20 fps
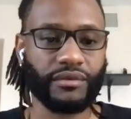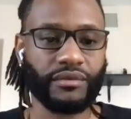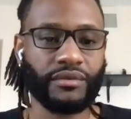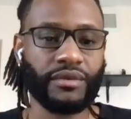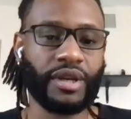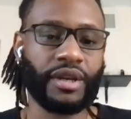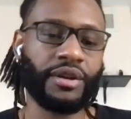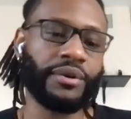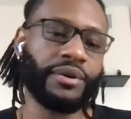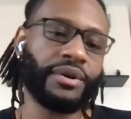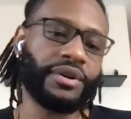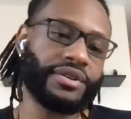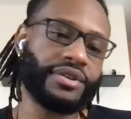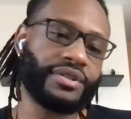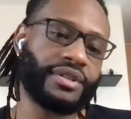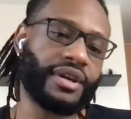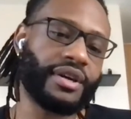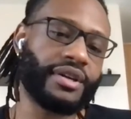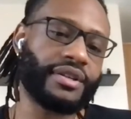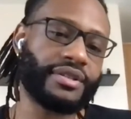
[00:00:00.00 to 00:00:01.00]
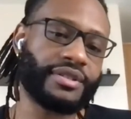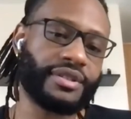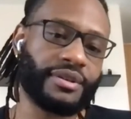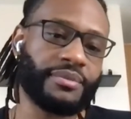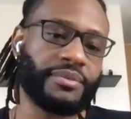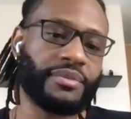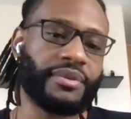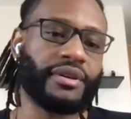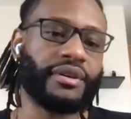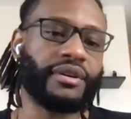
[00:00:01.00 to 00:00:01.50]
they find
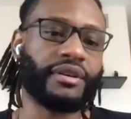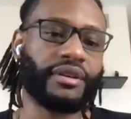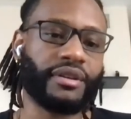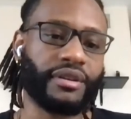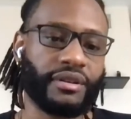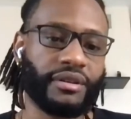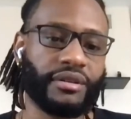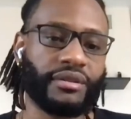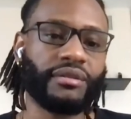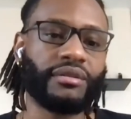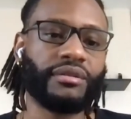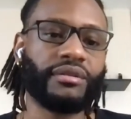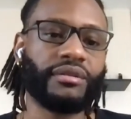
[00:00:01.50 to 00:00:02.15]
space to